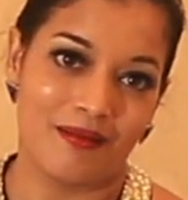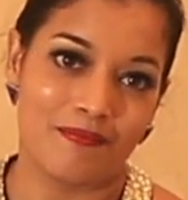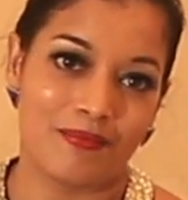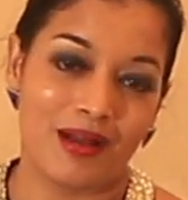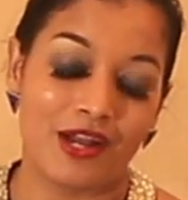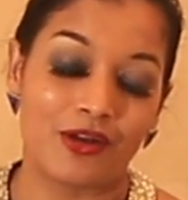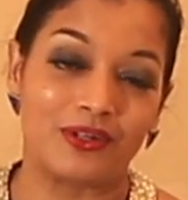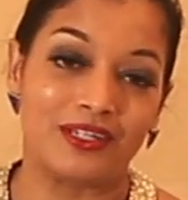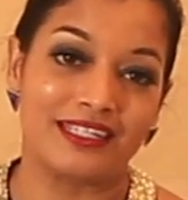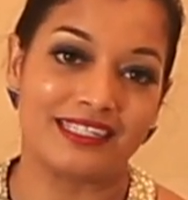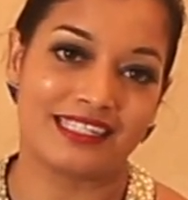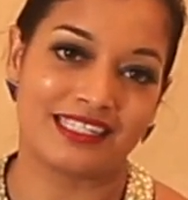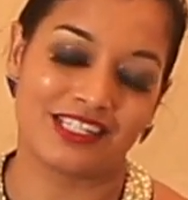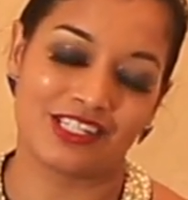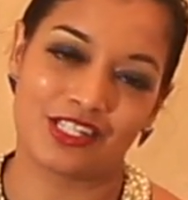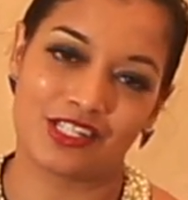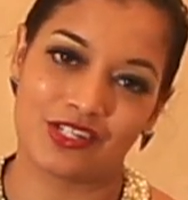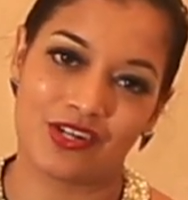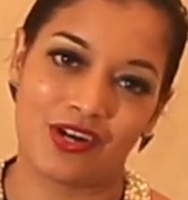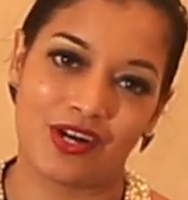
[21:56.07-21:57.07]
by Oleisa
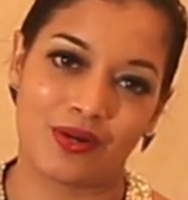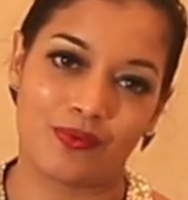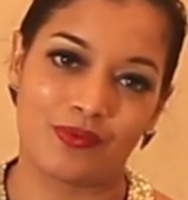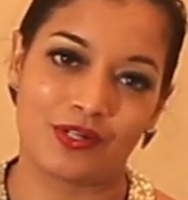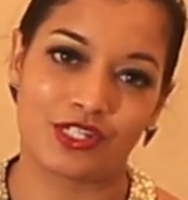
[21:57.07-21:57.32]
Scott,